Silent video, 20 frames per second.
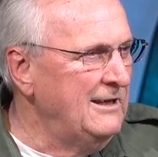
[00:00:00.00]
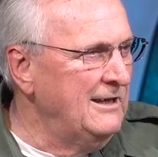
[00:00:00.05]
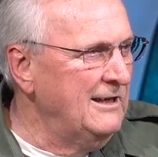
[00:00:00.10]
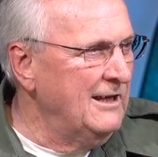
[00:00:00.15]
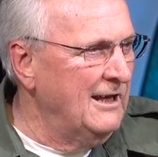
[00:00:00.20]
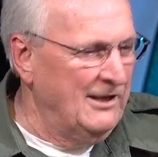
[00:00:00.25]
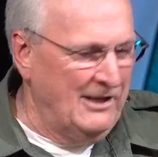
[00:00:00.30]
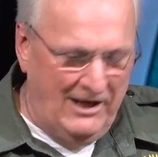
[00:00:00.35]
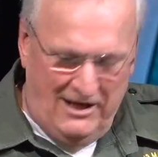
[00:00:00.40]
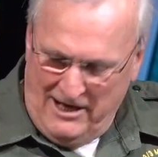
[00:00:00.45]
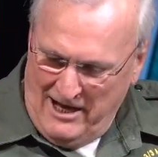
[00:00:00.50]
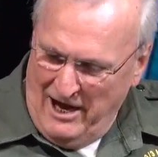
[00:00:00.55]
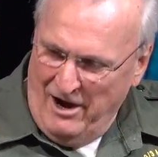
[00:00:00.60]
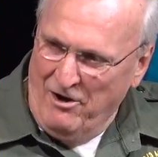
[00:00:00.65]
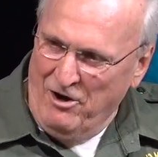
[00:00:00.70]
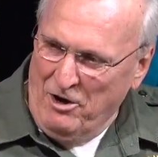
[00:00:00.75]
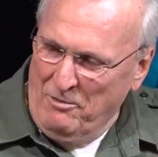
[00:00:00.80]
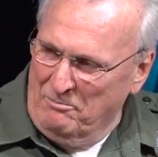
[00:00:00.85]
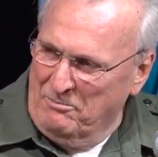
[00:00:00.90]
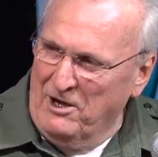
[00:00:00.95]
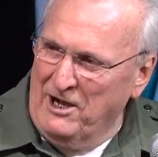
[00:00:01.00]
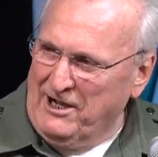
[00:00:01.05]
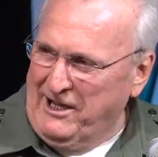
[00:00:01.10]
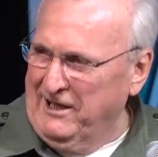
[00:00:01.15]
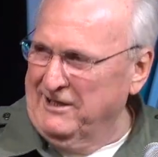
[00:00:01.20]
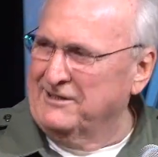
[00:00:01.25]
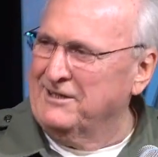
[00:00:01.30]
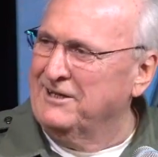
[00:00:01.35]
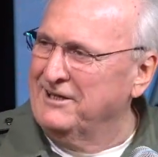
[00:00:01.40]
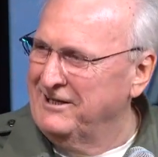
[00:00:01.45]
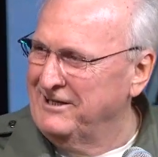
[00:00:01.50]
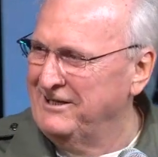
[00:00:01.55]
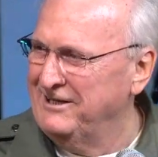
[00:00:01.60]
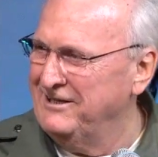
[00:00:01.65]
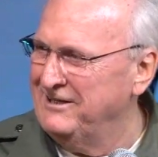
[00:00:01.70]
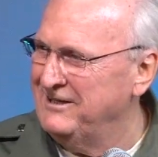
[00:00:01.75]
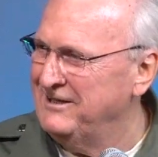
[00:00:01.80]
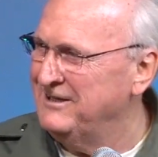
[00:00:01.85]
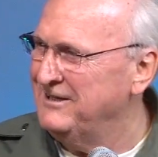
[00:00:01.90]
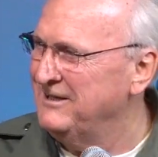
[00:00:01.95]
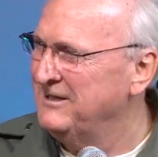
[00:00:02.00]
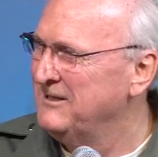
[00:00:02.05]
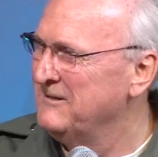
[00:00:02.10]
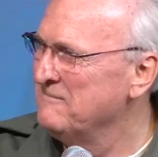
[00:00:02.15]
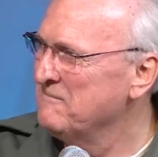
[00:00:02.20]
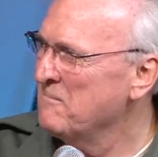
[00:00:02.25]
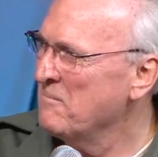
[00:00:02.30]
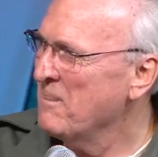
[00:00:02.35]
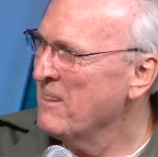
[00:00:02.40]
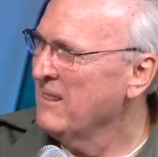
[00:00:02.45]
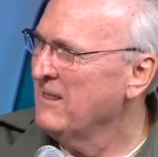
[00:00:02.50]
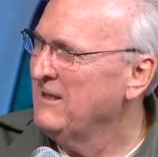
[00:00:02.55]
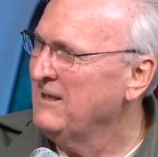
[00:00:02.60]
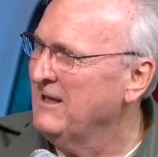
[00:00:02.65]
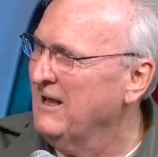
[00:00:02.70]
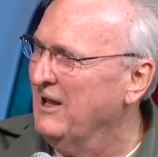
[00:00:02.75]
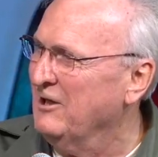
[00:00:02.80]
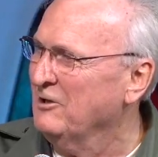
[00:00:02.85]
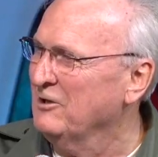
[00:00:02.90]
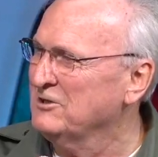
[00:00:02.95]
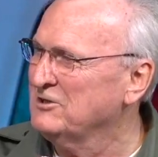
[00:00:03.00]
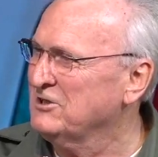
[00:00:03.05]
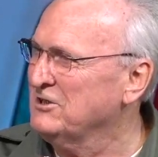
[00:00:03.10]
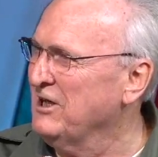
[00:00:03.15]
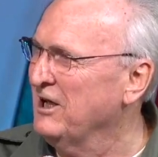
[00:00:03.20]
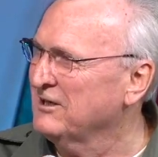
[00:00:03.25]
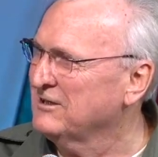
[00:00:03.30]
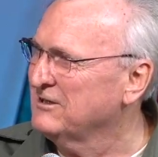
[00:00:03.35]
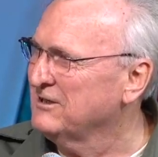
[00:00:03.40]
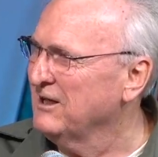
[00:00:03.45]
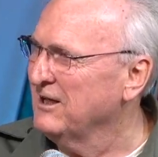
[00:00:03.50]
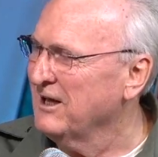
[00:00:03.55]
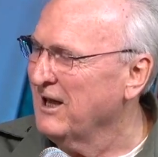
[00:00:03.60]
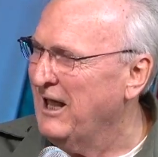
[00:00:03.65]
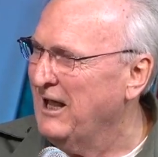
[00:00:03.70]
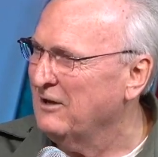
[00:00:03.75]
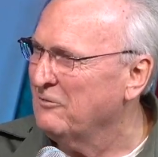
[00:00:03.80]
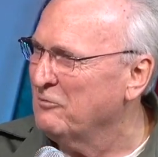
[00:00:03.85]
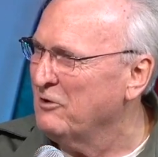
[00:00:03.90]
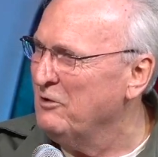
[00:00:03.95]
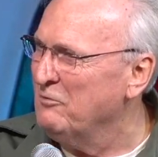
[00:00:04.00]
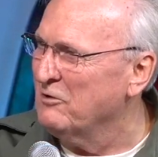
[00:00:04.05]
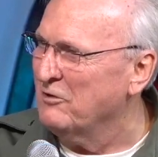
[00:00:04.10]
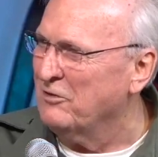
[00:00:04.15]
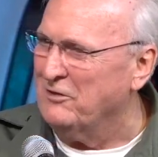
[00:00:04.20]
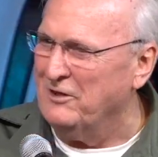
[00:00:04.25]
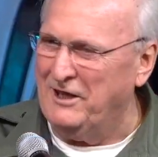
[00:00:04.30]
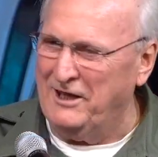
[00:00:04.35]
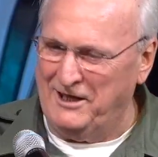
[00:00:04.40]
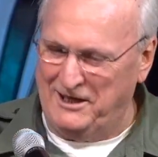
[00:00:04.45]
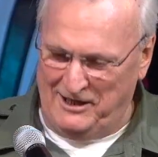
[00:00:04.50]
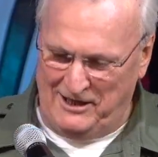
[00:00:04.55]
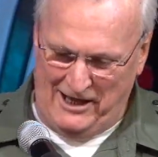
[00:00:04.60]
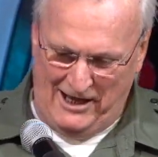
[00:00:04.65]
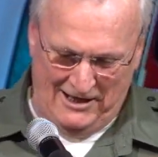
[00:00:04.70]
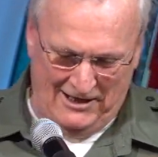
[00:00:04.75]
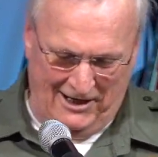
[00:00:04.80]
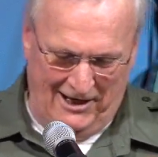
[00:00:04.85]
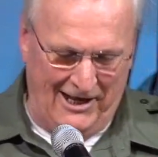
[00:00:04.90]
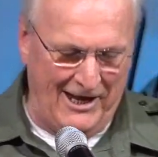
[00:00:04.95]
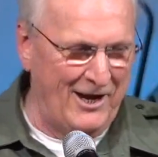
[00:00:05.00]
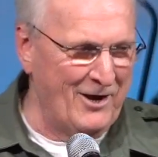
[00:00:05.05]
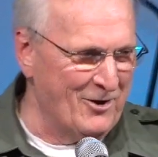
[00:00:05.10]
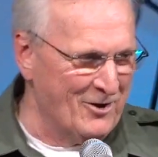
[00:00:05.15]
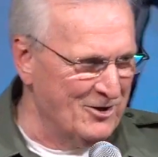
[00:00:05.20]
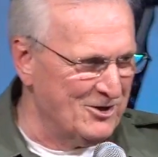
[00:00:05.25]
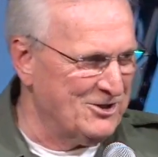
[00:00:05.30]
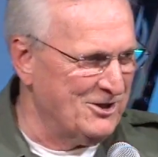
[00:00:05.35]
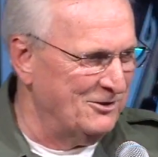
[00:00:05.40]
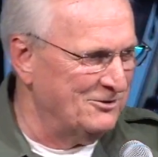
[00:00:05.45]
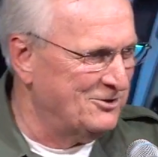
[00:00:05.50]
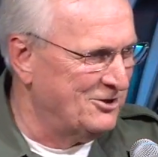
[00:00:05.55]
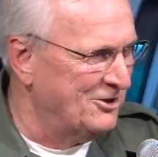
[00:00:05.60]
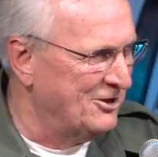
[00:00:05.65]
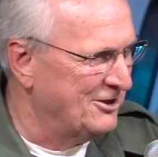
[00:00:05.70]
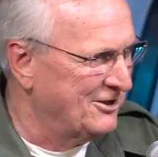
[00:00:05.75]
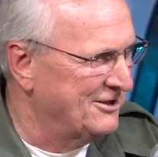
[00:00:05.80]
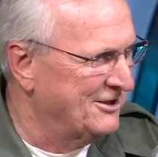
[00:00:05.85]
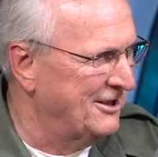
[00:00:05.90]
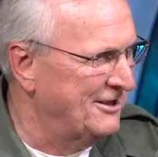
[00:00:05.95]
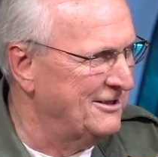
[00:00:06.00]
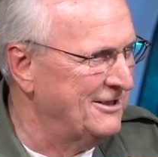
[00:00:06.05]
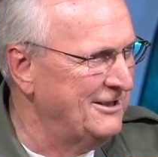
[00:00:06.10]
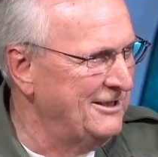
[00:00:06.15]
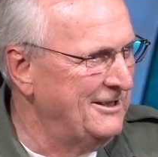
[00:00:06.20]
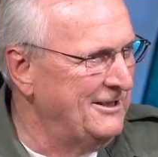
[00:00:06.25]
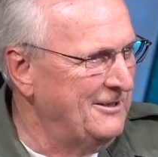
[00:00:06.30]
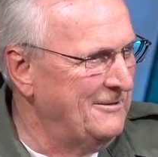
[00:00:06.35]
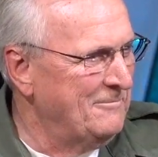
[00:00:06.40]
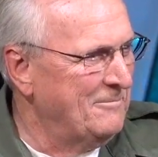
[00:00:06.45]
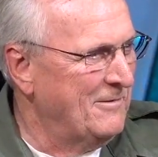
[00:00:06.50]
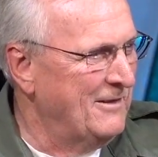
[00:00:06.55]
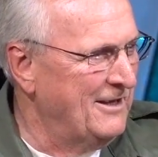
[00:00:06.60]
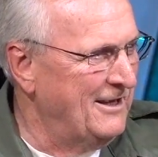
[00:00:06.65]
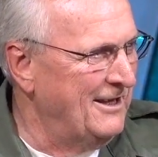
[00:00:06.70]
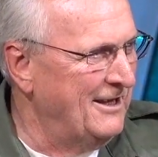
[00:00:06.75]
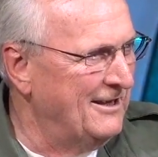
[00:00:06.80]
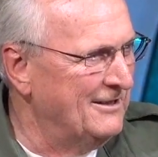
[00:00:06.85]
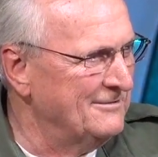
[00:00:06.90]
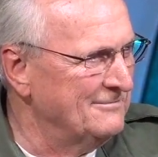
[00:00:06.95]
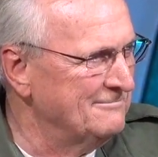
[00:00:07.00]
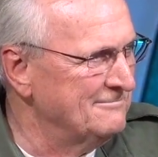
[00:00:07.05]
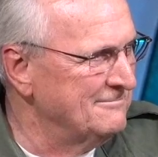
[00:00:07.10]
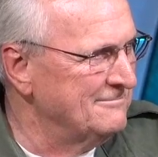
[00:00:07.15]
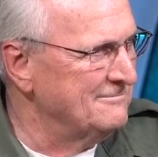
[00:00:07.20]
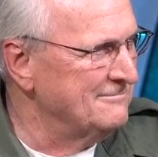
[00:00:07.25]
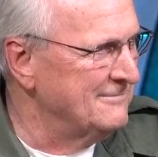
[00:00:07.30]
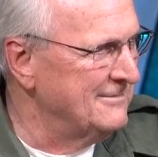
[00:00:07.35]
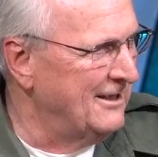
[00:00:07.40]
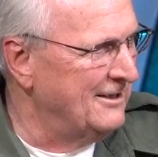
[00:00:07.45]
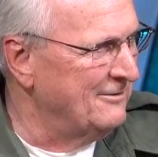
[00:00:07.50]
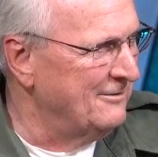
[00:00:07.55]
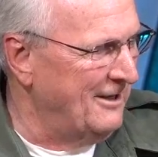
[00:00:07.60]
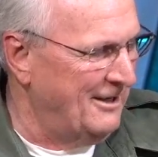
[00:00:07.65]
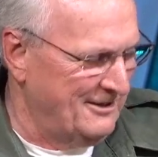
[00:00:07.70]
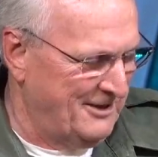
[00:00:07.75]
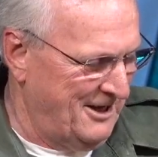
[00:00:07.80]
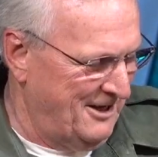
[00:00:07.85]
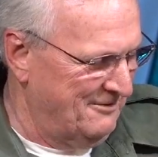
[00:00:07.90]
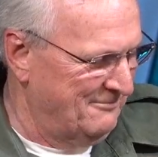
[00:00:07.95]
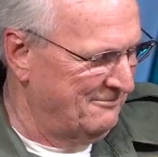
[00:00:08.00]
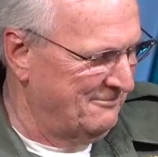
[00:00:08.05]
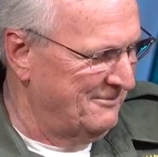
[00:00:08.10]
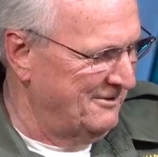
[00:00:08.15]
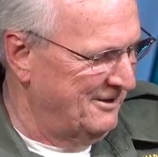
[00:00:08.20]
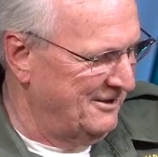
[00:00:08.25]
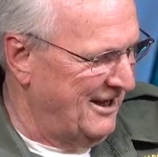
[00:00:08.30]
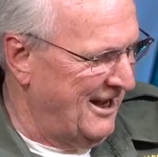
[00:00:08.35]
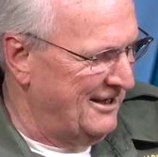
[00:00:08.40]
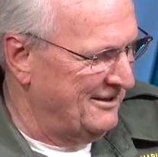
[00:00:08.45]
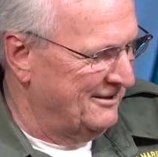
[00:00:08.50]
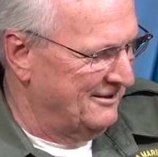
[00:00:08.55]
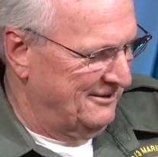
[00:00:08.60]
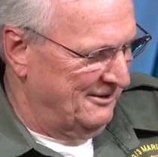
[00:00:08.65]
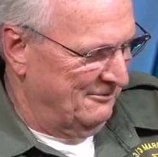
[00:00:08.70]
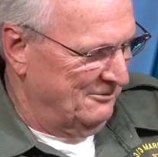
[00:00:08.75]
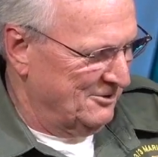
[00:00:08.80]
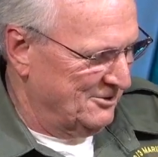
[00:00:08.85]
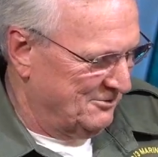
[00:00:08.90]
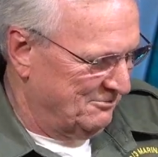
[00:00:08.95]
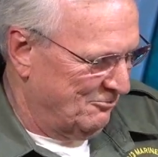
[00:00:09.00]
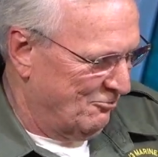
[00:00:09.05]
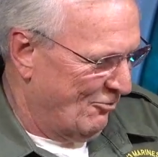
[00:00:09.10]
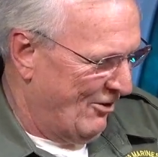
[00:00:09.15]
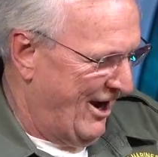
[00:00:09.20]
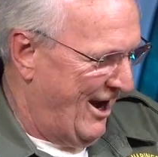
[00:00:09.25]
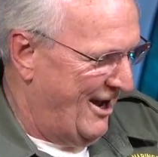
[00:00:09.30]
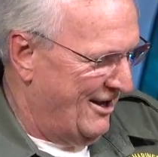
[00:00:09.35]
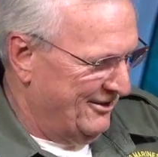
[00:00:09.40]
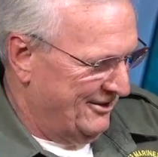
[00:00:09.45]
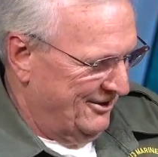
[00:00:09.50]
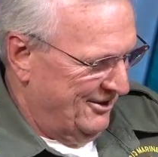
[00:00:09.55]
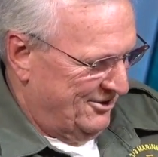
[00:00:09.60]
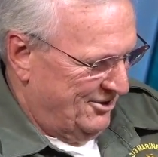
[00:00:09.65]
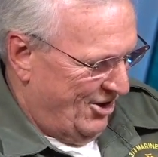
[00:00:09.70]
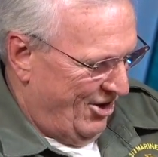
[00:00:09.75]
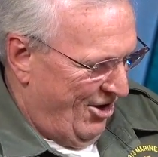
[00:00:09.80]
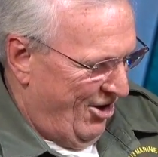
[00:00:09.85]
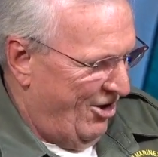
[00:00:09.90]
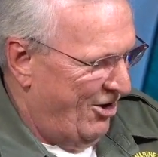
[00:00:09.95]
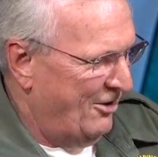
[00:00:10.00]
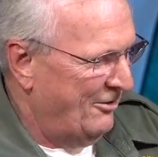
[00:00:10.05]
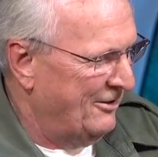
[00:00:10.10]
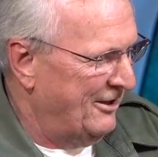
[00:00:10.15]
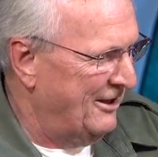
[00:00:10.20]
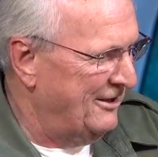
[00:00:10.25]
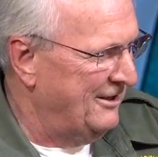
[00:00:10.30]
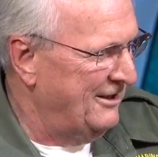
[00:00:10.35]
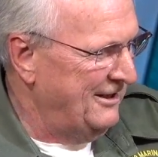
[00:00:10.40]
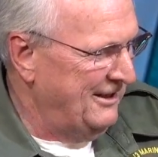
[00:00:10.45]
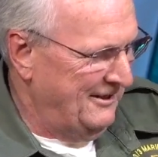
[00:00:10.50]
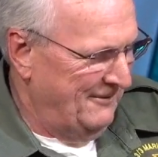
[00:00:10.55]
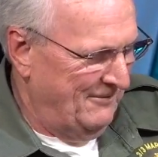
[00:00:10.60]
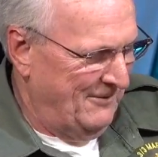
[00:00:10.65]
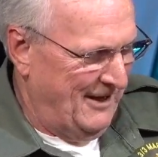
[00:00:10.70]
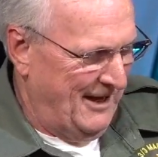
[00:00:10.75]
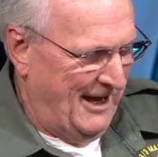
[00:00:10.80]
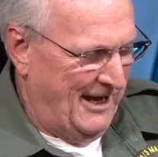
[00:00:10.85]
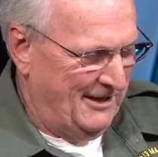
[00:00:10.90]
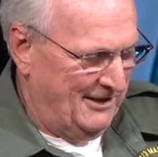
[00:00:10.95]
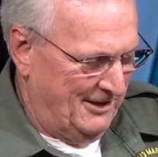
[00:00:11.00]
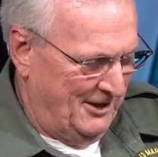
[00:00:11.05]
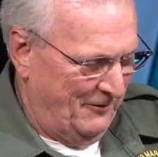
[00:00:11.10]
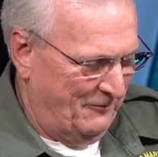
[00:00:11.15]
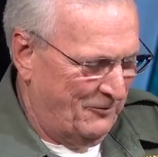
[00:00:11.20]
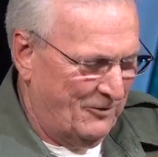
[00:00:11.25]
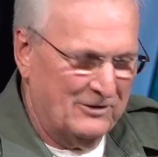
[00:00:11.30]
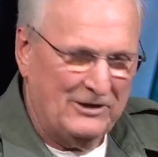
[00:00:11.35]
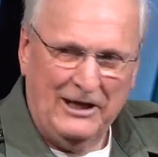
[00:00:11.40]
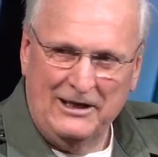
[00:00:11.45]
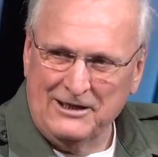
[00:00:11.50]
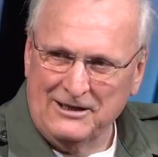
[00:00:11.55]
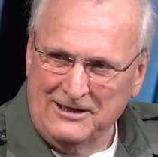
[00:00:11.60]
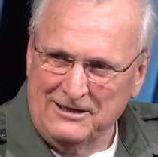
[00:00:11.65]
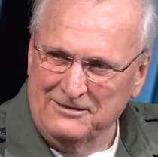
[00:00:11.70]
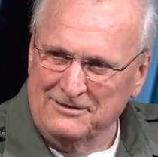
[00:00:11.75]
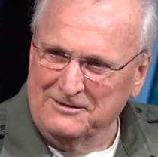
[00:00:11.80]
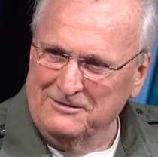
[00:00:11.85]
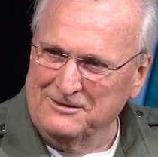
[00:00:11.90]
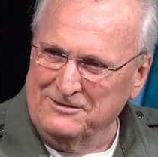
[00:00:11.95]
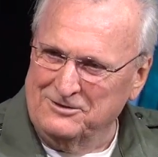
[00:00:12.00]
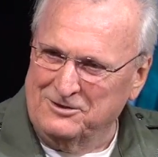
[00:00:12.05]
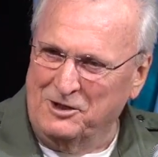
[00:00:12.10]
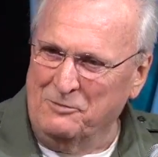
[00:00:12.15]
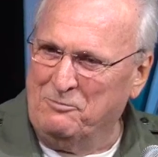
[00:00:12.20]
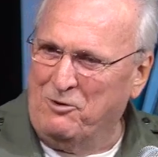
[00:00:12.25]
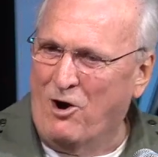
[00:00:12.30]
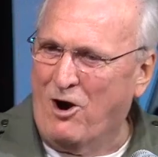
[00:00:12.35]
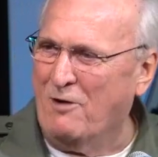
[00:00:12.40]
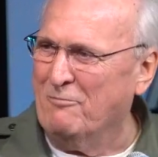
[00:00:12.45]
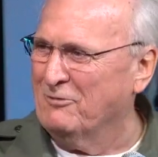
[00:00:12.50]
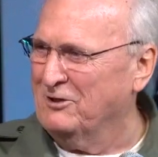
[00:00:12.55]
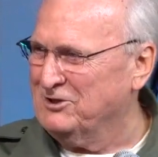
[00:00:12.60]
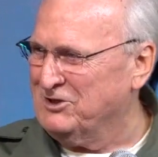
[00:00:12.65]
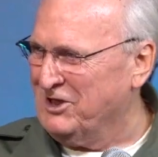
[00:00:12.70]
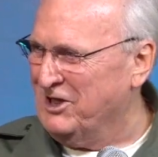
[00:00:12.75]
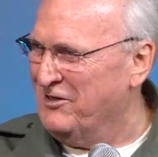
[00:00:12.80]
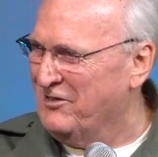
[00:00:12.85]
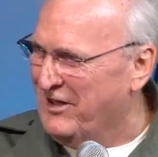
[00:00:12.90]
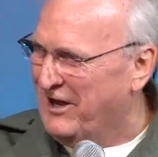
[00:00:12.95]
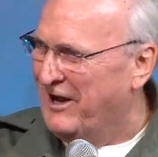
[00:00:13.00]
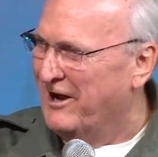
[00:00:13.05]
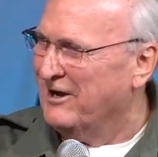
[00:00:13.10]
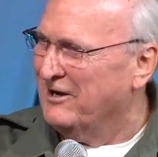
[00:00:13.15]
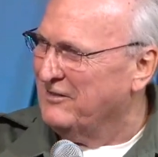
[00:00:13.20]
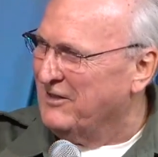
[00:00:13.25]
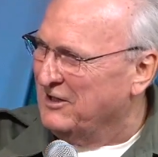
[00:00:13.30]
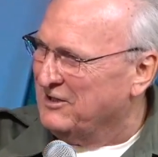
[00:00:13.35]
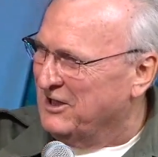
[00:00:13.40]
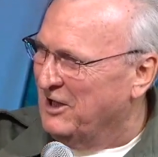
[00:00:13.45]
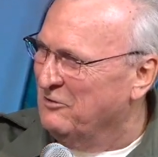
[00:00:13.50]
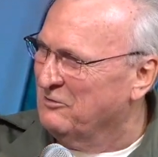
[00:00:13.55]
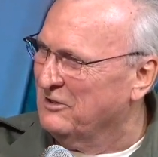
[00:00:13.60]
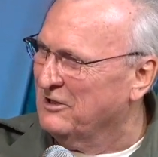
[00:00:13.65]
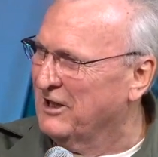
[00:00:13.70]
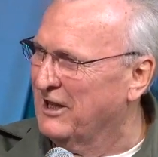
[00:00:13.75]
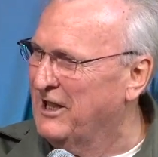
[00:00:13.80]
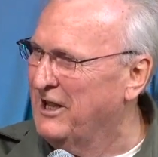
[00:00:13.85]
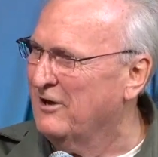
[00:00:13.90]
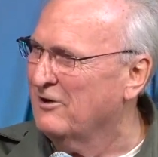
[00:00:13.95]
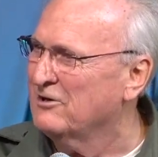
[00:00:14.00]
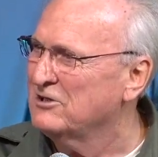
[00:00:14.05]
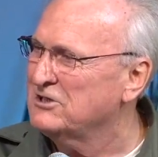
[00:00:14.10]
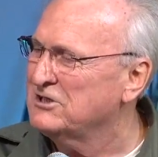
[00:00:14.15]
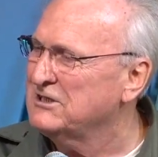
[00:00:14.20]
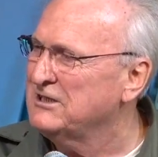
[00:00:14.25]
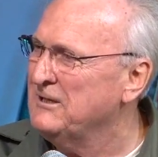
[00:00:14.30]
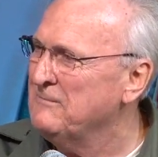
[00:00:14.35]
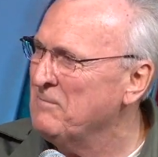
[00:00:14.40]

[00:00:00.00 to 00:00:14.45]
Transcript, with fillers: And they carried a bucket. And it's not uh, like we would think, it had layers. It took uh, the, uh, I can't, it had, it was round and tall, and they, they had different departments in there that they would layers,